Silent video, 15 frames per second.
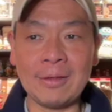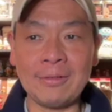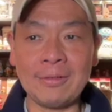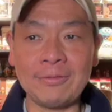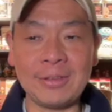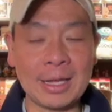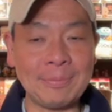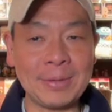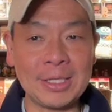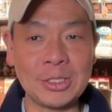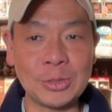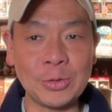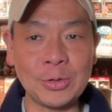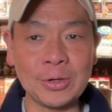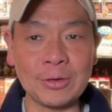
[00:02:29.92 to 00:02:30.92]
VIP
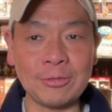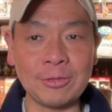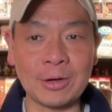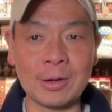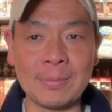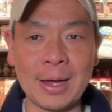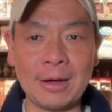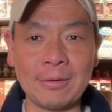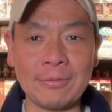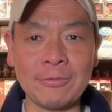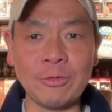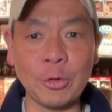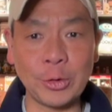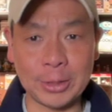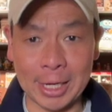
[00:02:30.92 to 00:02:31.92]
tour for about
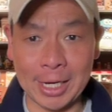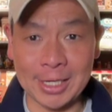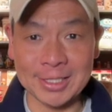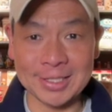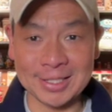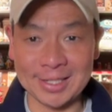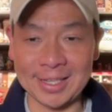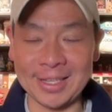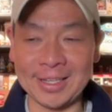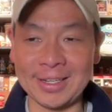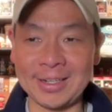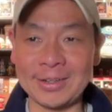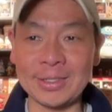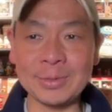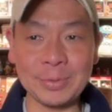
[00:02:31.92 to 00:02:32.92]
4 days,
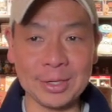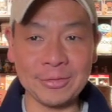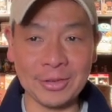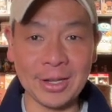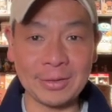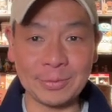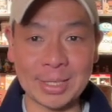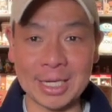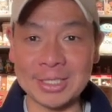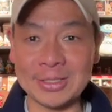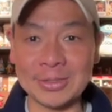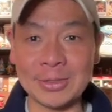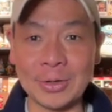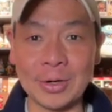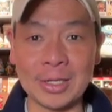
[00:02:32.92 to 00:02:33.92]
and it was pretty fun. We got
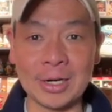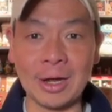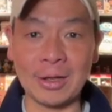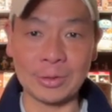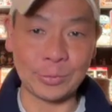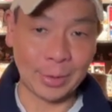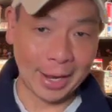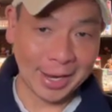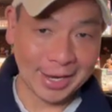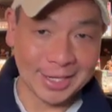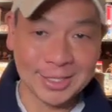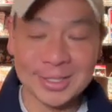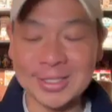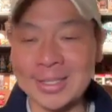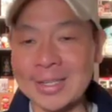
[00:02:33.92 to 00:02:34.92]
to go on all the
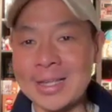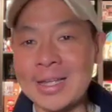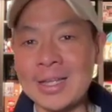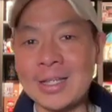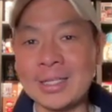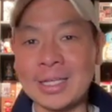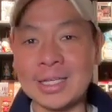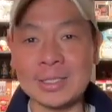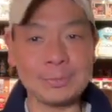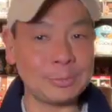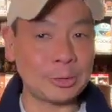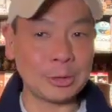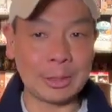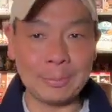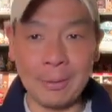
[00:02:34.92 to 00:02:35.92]
rides,
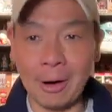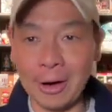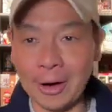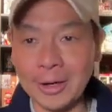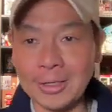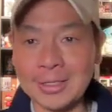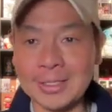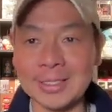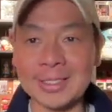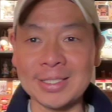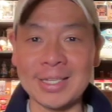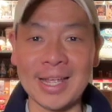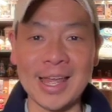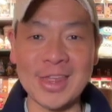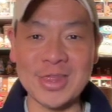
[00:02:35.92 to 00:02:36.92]
explore the parks,
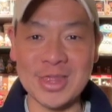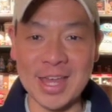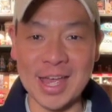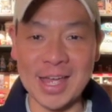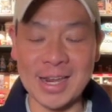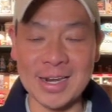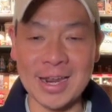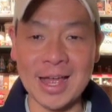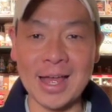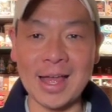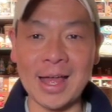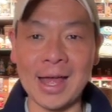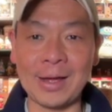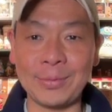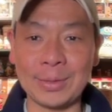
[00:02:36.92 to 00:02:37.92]
and then
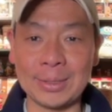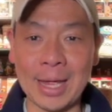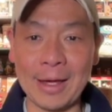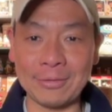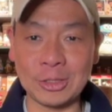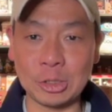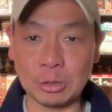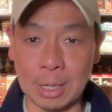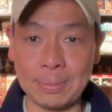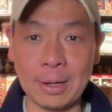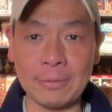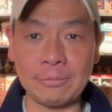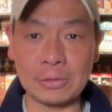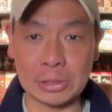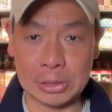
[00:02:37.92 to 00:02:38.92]
I would have to drop
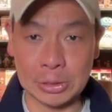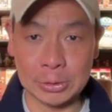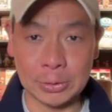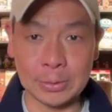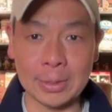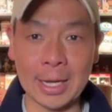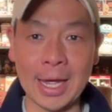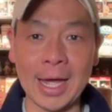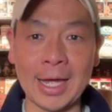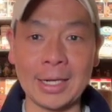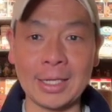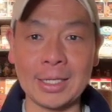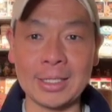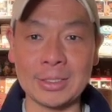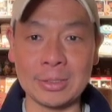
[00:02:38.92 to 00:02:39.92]
off Lou at
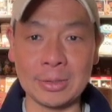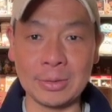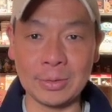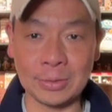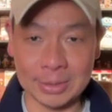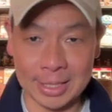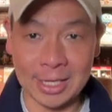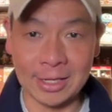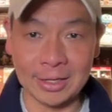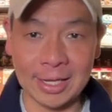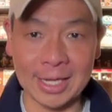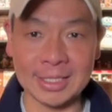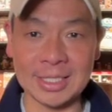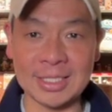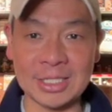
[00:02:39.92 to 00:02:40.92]
his hotel
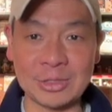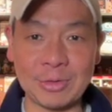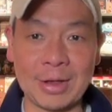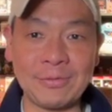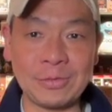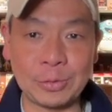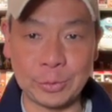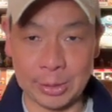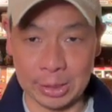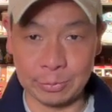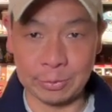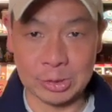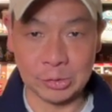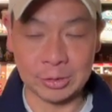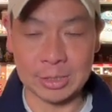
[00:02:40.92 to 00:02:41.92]
at Disney's Grand Floridian
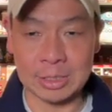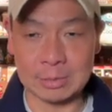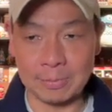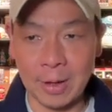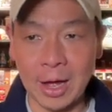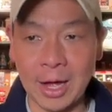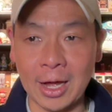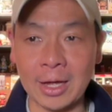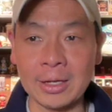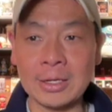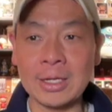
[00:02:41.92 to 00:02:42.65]
Resort and Spa